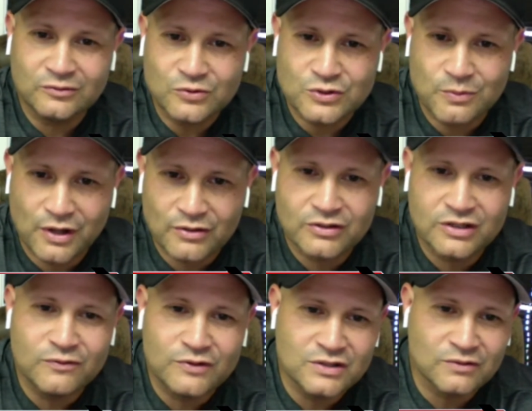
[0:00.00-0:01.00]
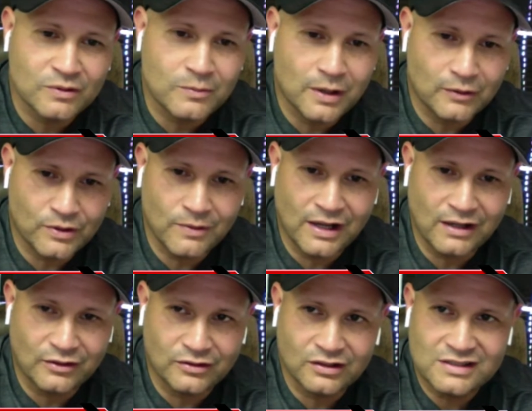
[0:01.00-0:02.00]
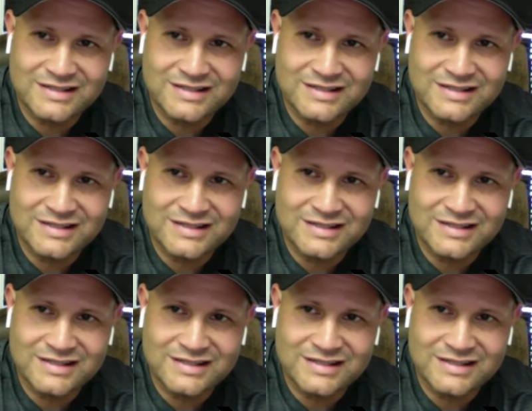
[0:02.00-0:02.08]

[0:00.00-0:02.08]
was a better defensive rebounder,